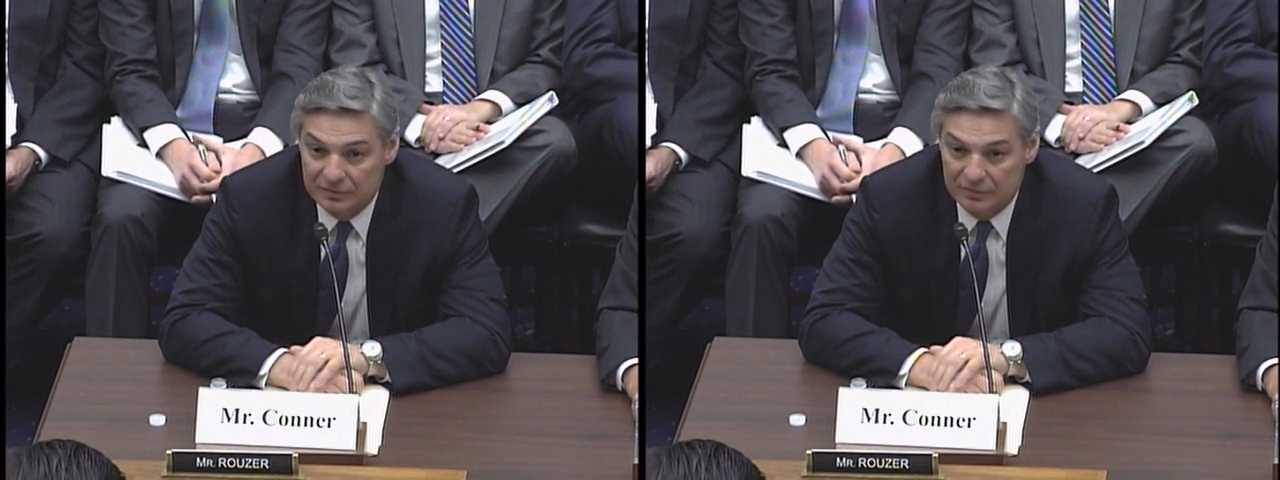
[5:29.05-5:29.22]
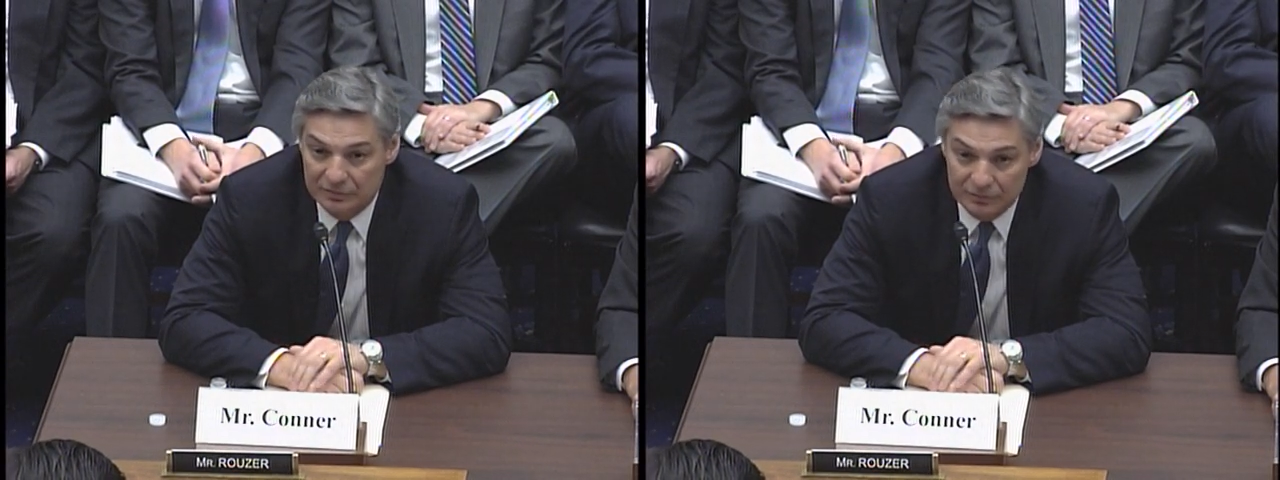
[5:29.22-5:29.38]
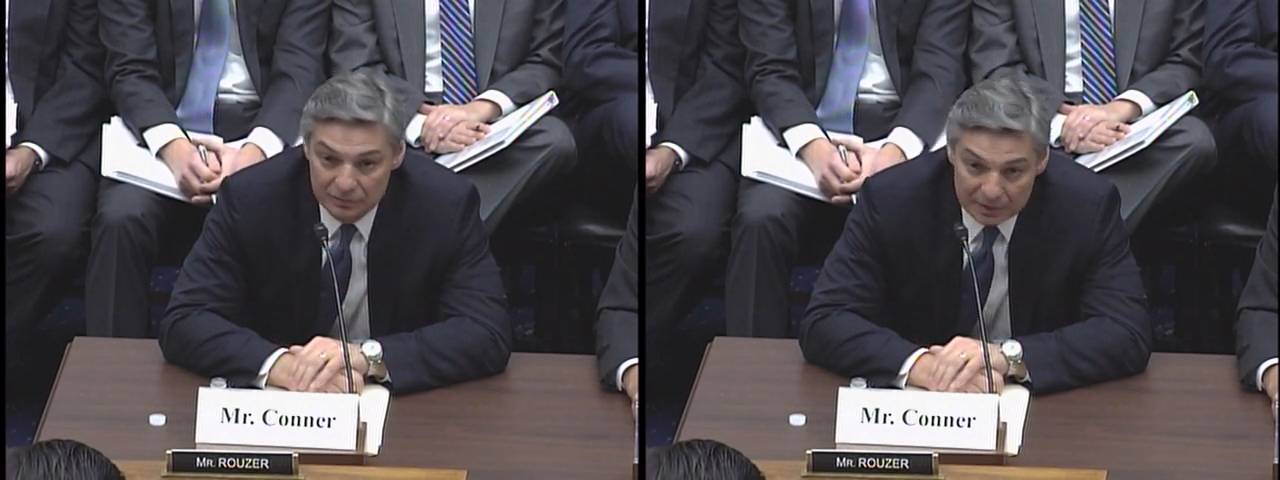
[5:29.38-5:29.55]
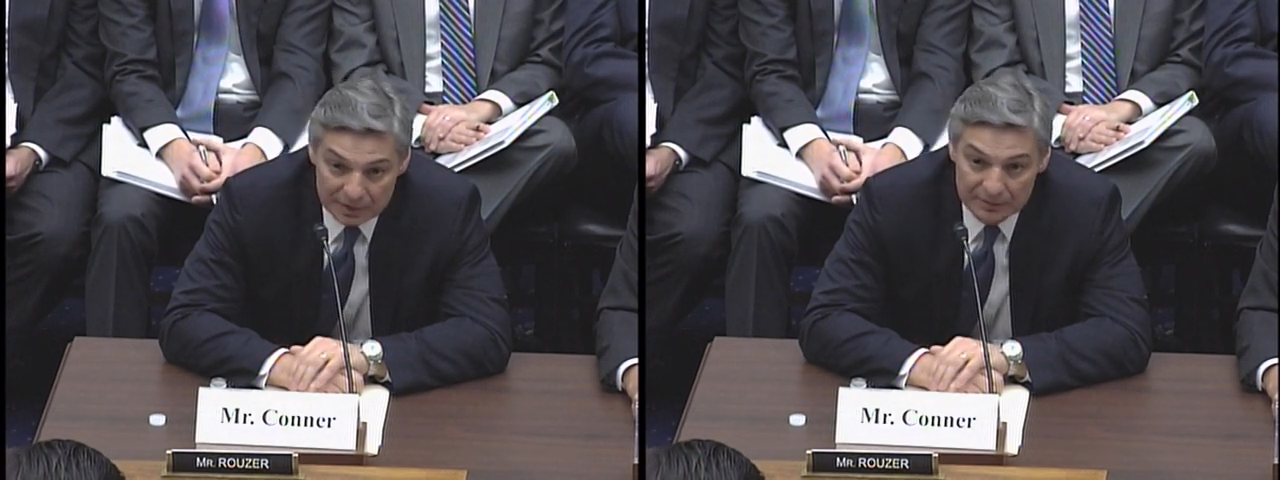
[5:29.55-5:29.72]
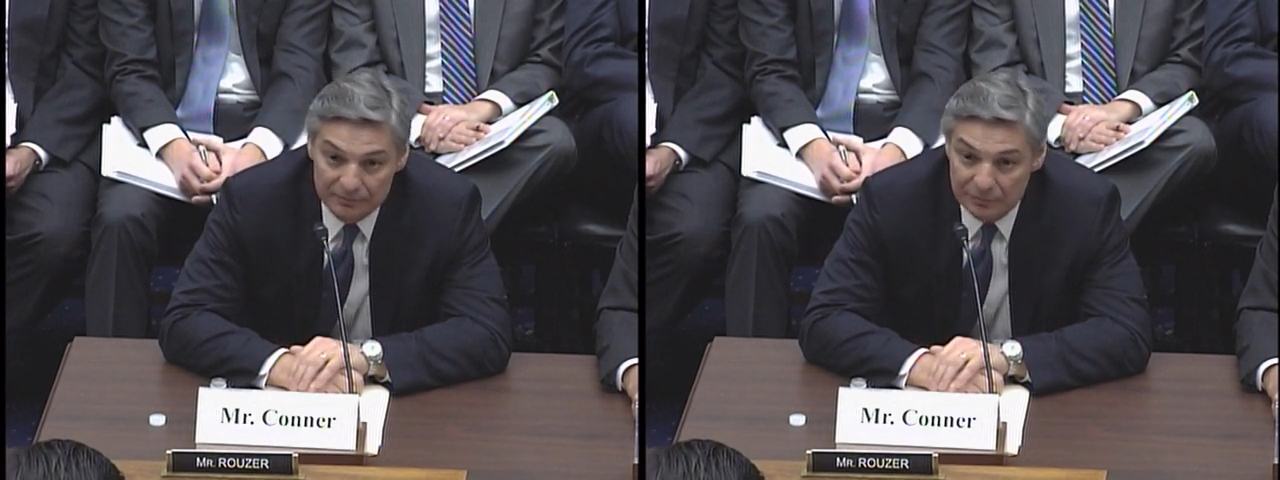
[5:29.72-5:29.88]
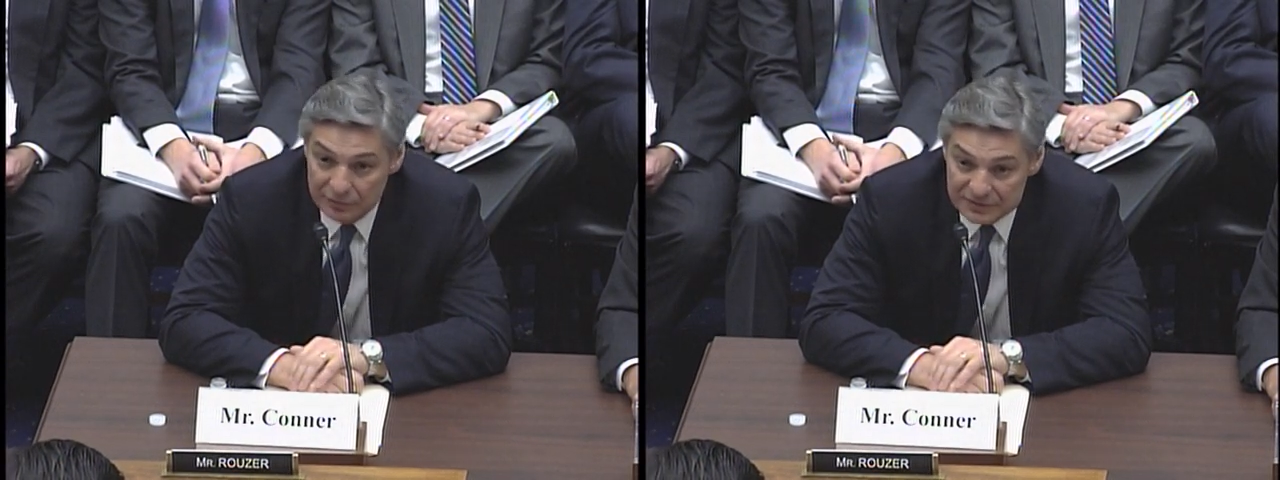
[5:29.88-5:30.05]
to really
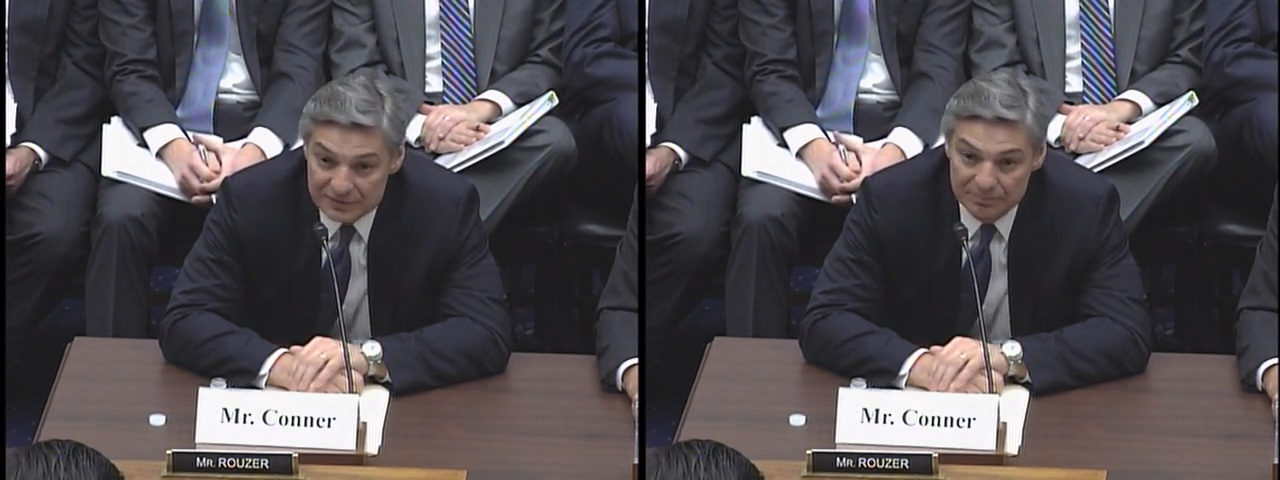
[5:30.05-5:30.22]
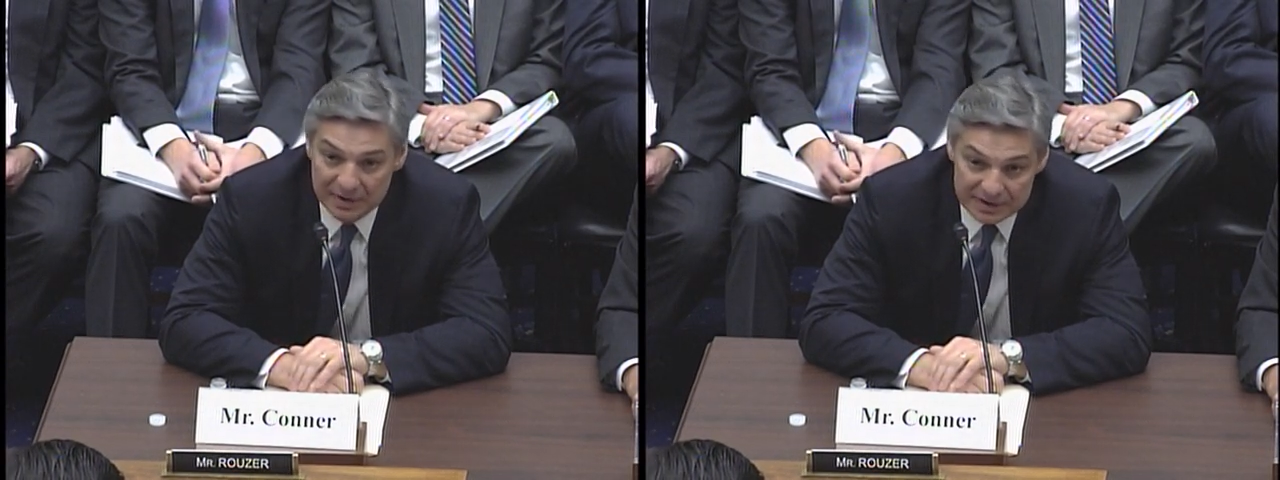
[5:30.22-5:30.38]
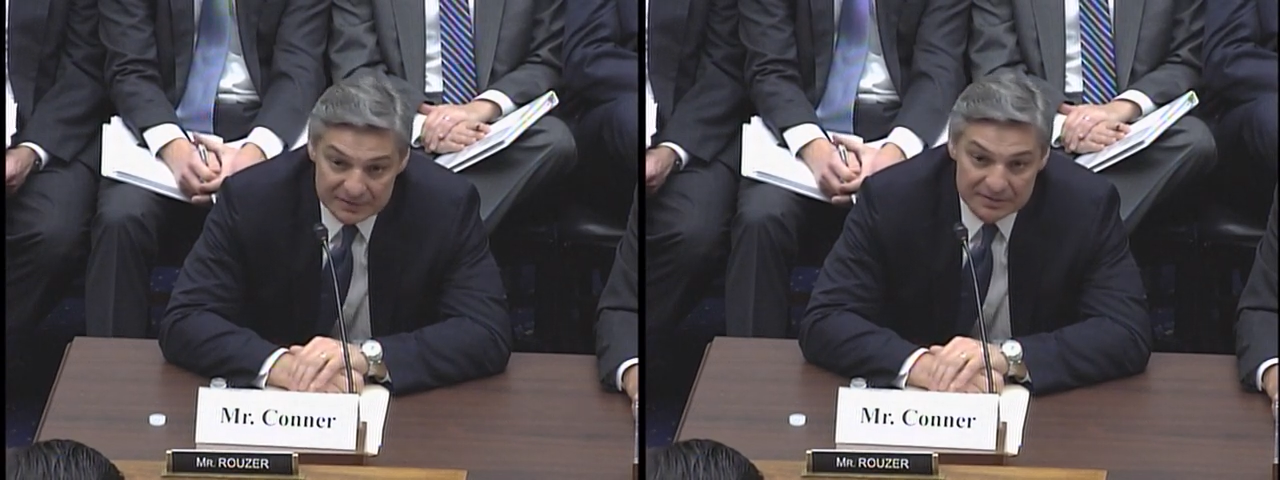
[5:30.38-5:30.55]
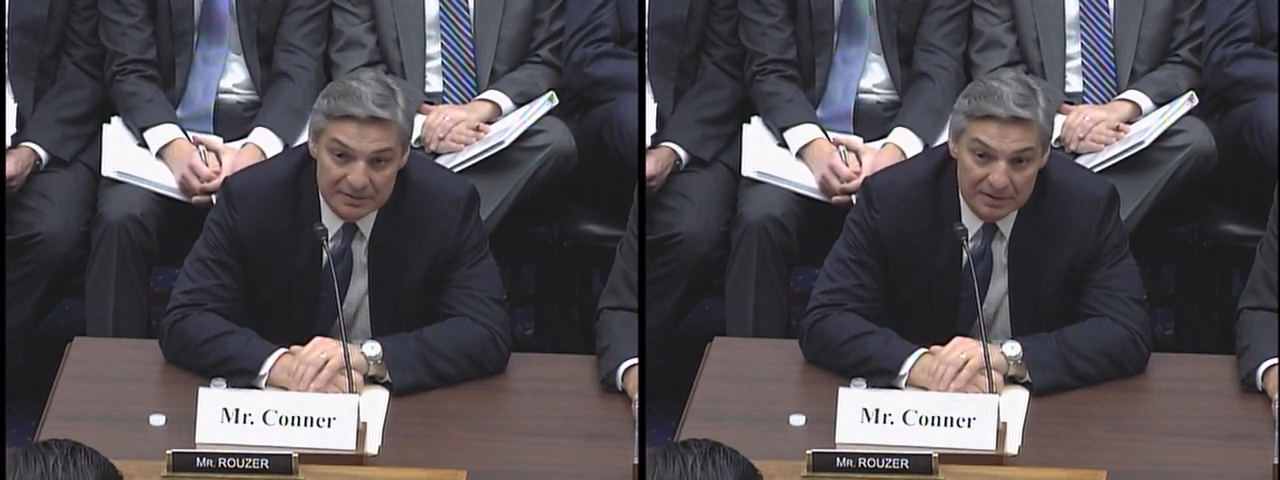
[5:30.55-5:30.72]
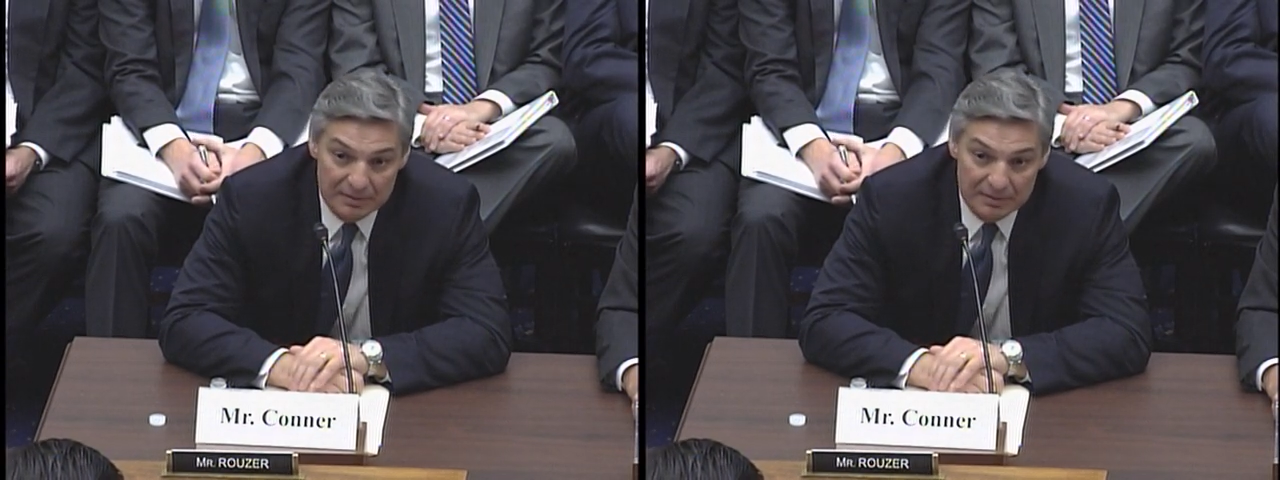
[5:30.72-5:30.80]
risk-based